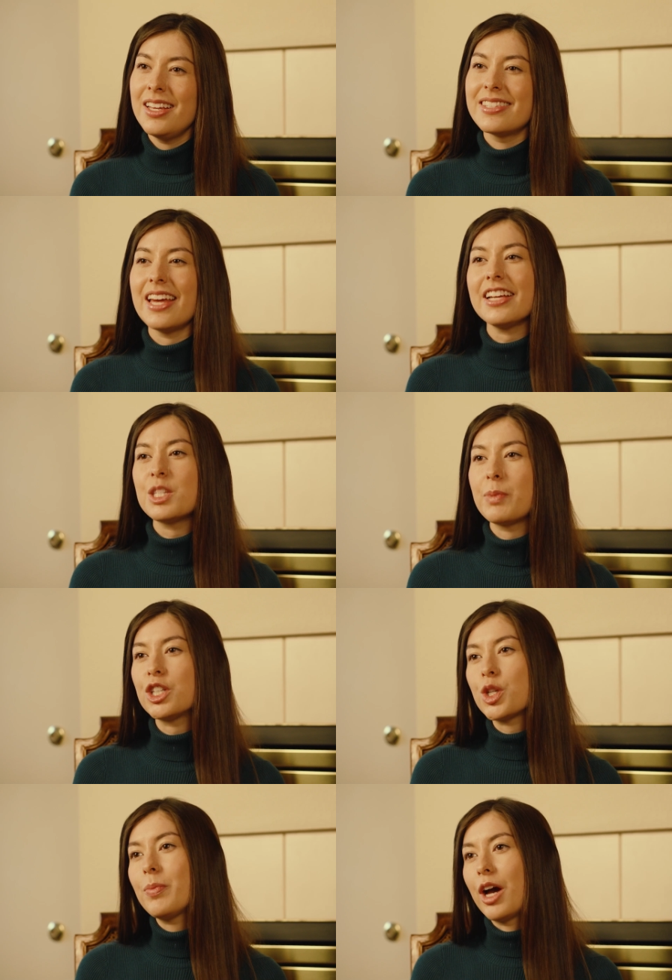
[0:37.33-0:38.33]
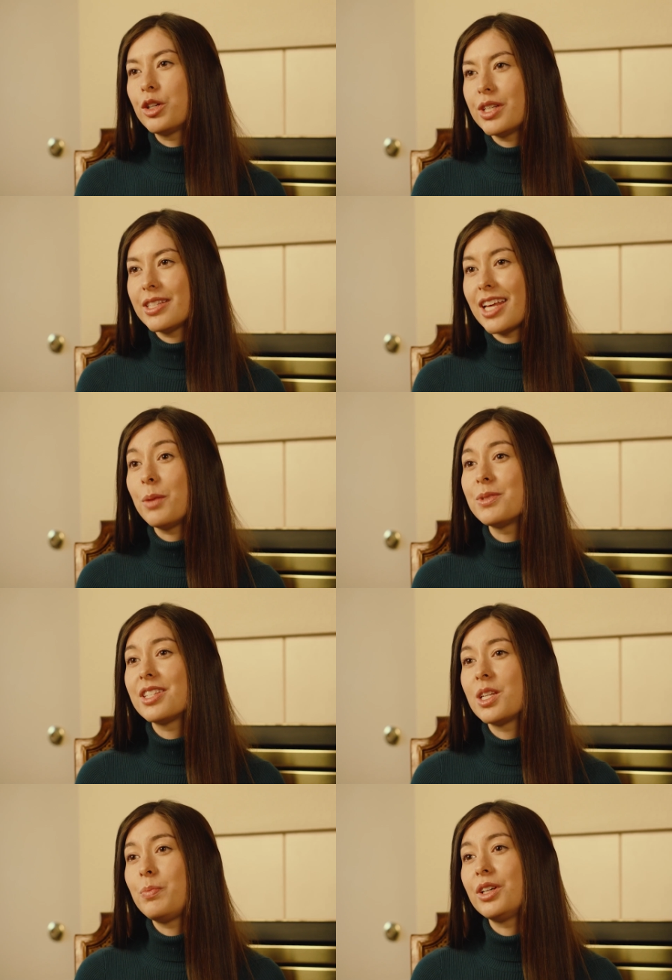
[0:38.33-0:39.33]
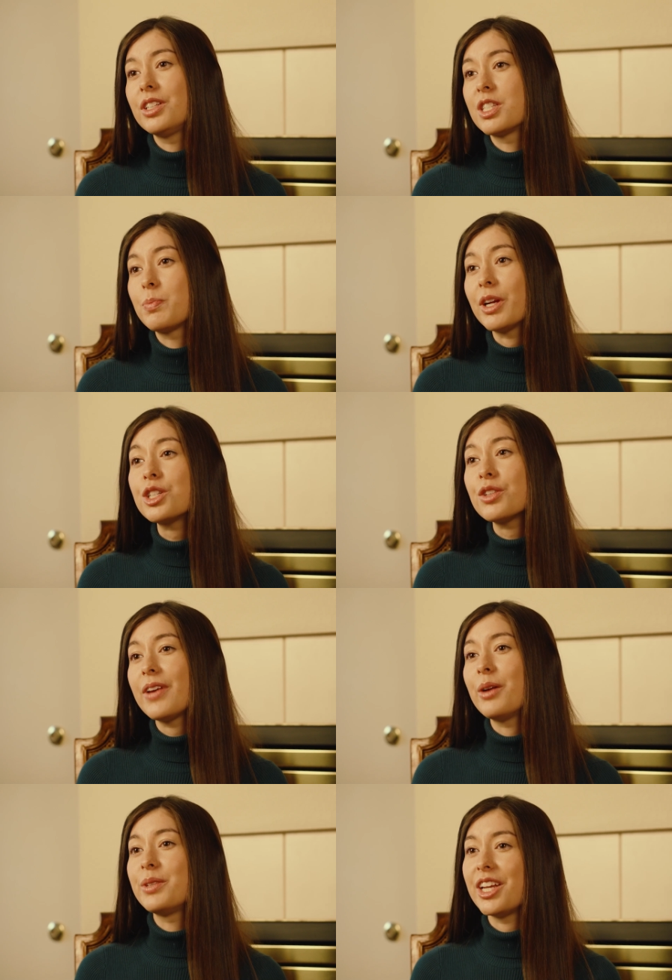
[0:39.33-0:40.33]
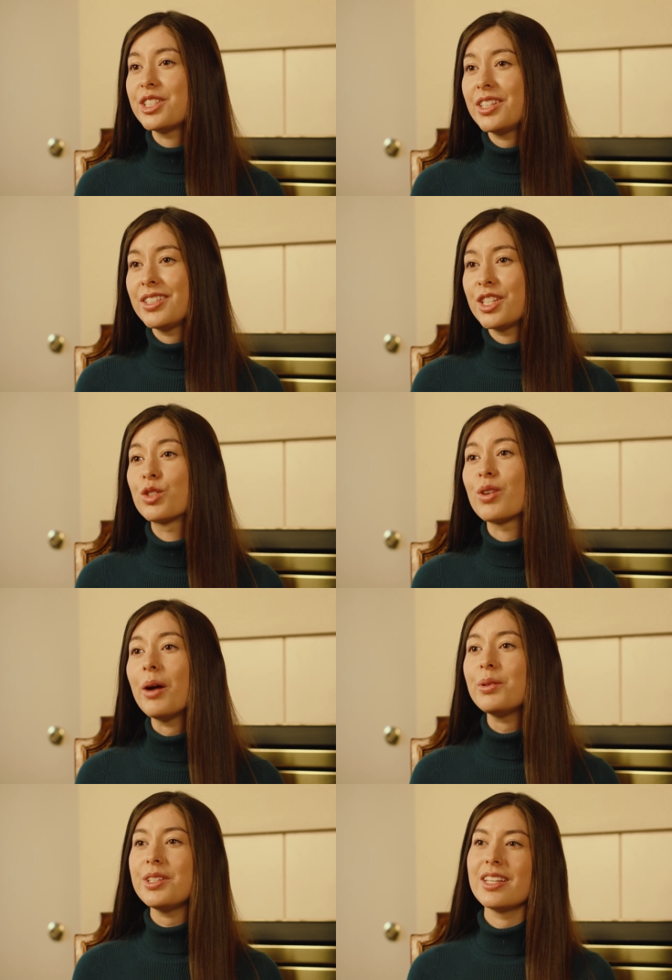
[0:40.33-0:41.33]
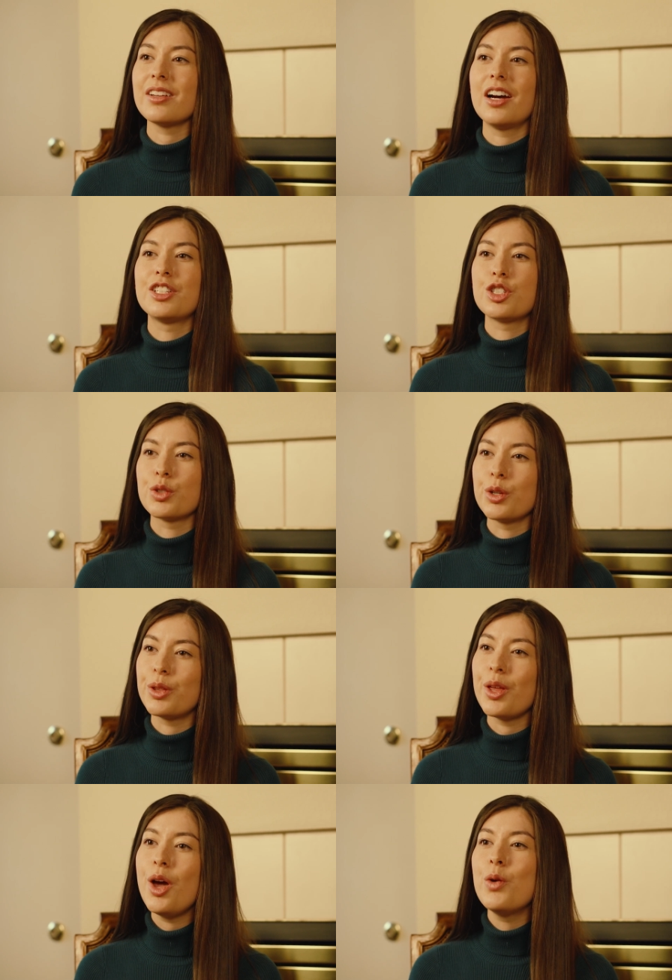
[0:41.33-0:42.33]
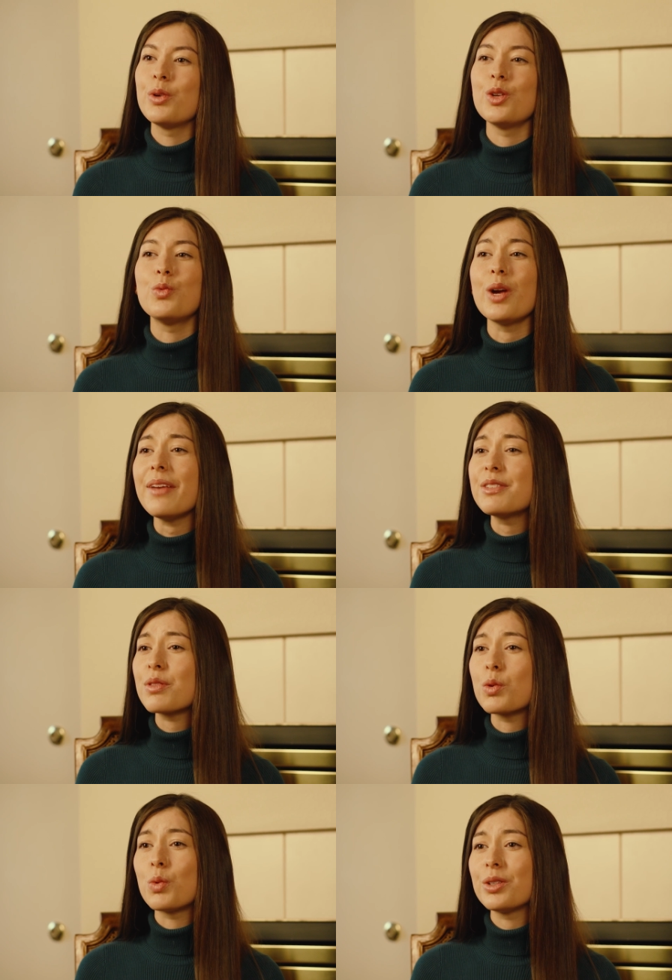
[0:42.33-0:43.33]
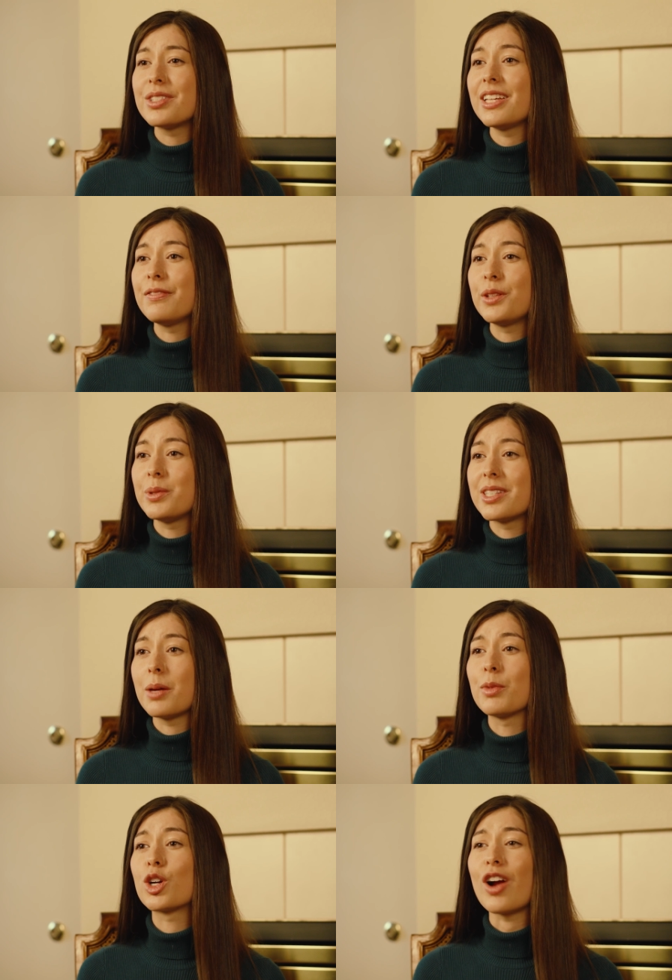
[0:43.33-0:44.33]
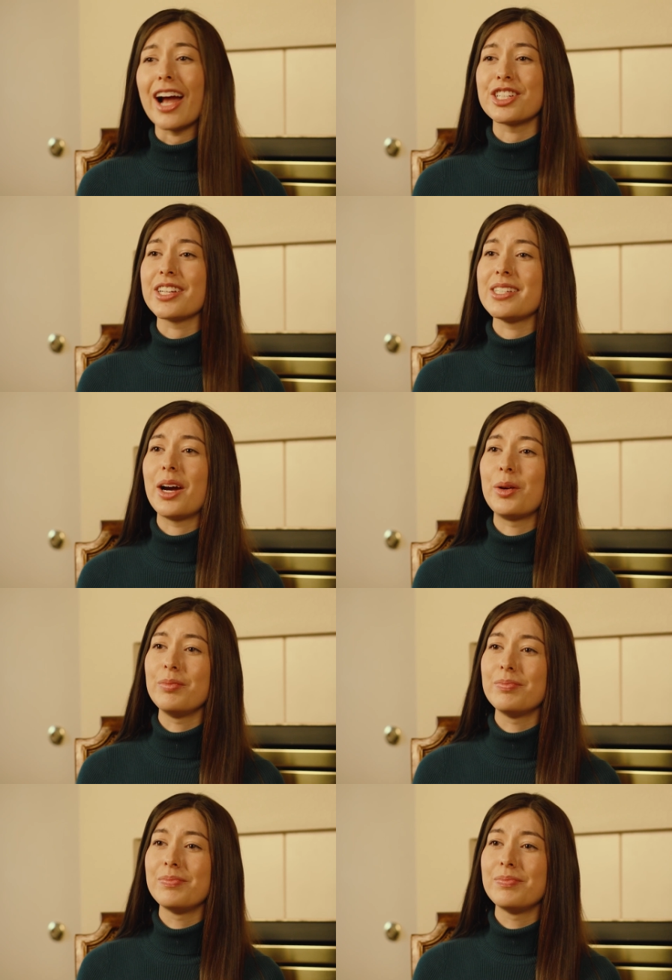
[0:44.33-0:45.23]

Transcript: Setting spiritual boundaries helps us to build a spiritual foundation to ground us in God's truth when the waves of the world's influence come crashing down.